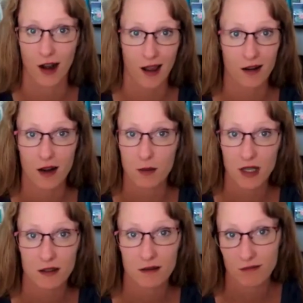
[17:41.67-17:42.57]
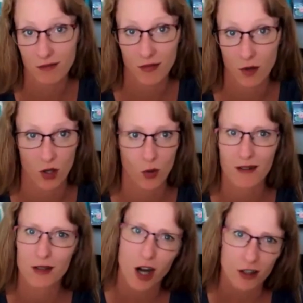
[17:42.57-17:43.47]
And I mean, you
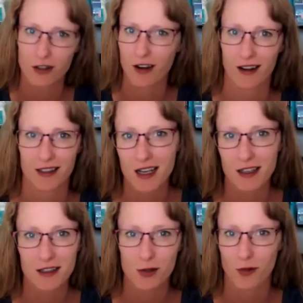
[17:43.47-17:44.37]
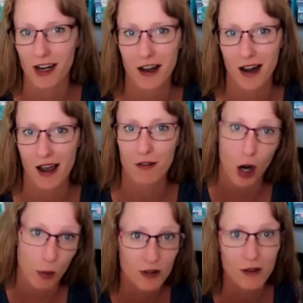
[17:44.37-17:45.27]
have a doctor and a dentist, why not have a
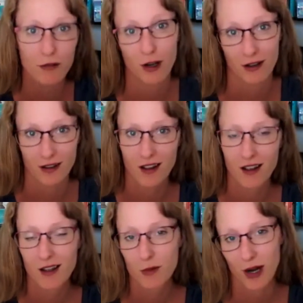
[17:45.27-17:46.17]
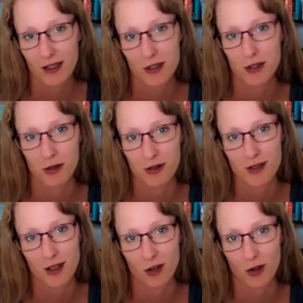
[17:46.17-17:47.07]
couple different practitioners
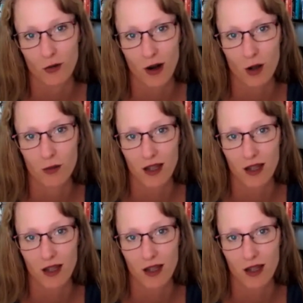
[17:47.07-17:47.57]
in your realm?